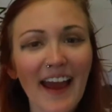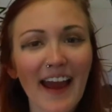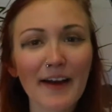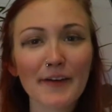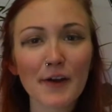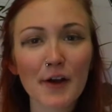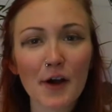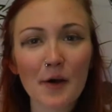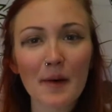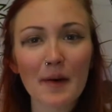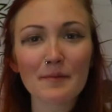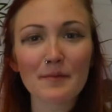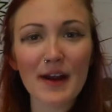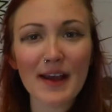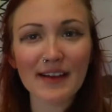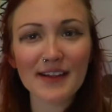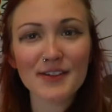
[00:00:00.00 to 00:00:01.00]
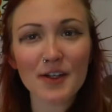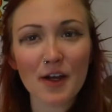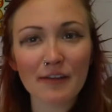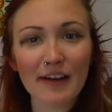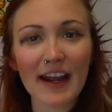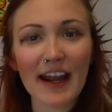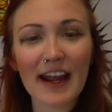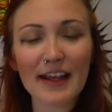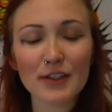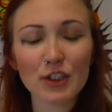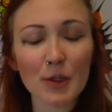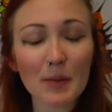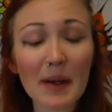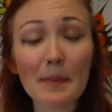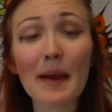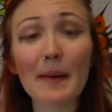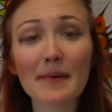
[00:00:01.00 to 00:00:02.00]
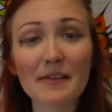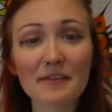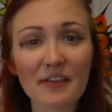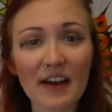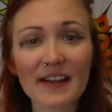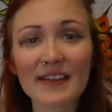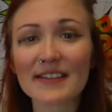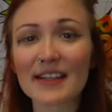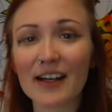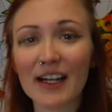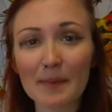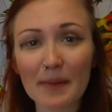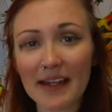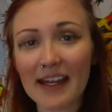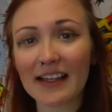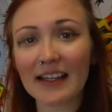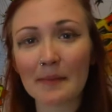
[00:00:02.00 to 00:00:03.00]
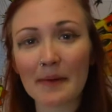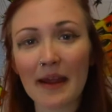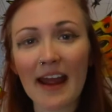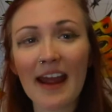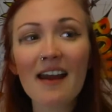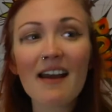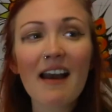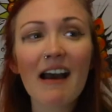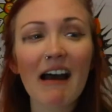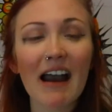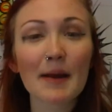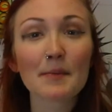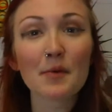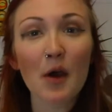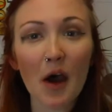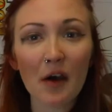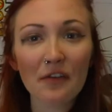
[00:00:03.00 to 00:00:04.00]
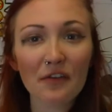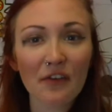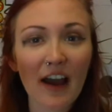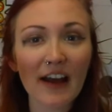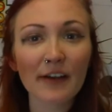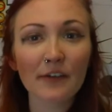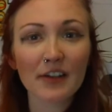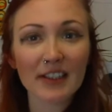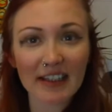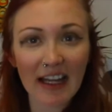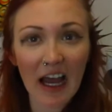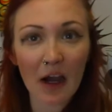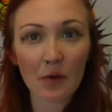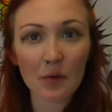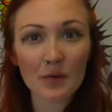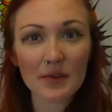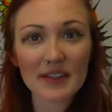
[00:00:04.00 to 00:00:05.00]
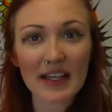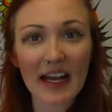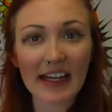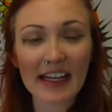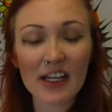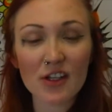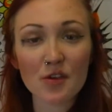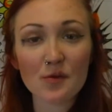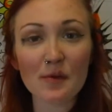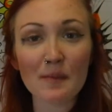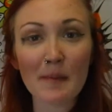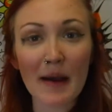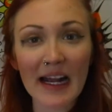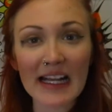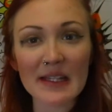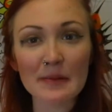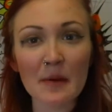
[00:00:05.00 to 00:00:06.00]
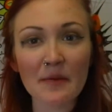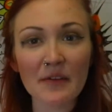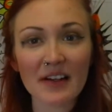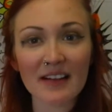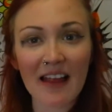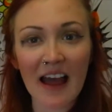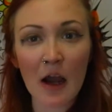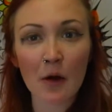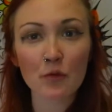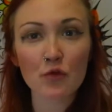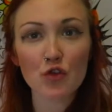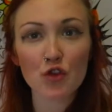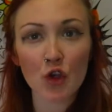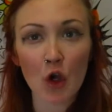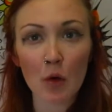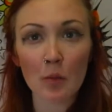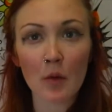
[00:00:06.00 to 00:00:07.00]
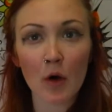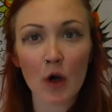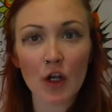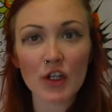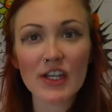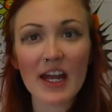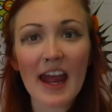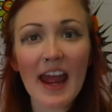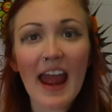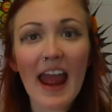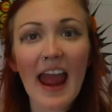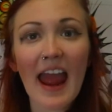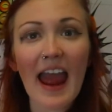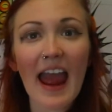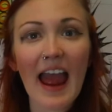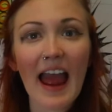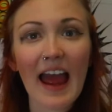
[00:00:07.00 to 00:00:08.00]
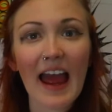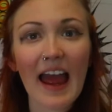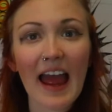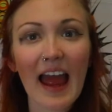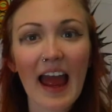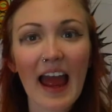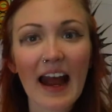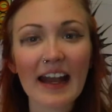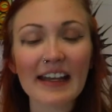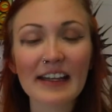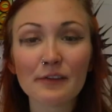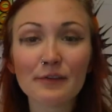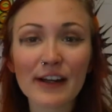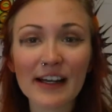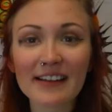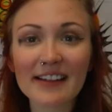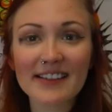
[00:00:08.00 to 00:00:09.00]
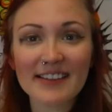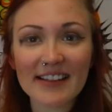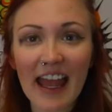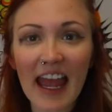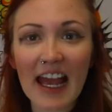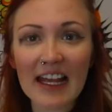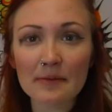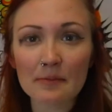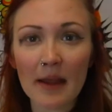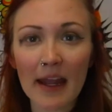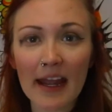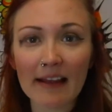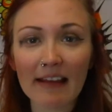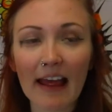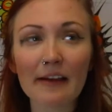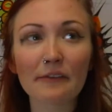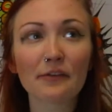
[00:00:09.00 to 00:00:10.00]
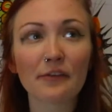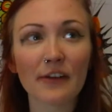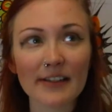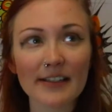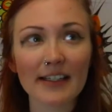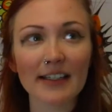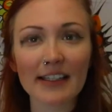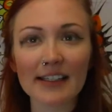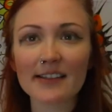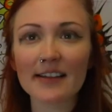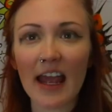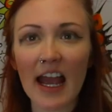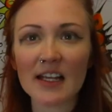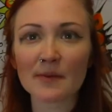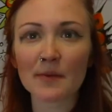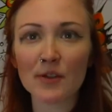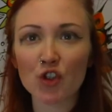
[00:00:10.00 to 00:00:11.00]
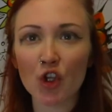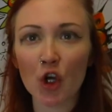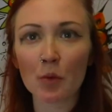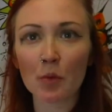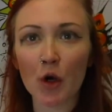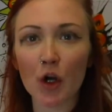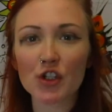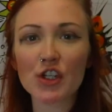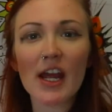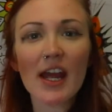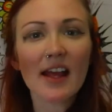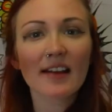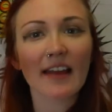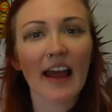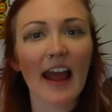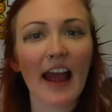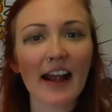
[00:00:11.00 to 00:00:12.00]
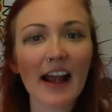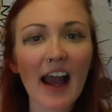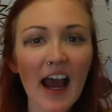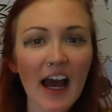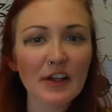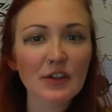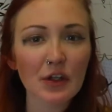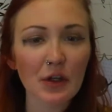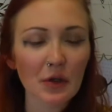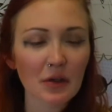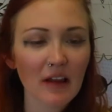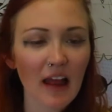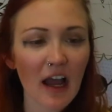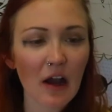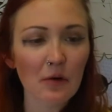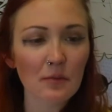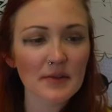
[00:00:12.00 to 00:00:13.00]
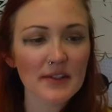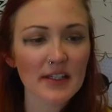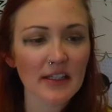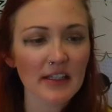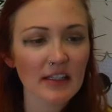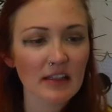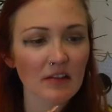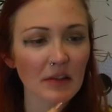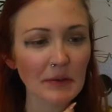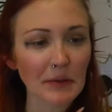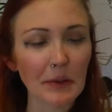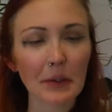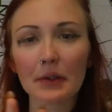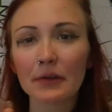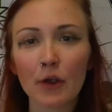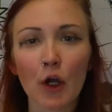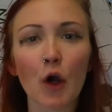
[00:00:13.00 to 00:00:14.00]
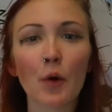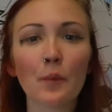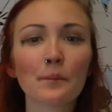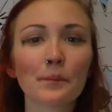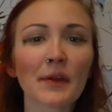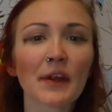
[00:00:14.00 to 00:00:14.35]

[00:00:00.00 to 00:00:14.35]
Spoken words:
I know, I'm really sorry. So many Batman fans are going to be killing me. I'm not a fan of clowns, and he just reminds me of a clown so much. And he really scares me, like physically scares me so much. Like, I can't do clowns, and no.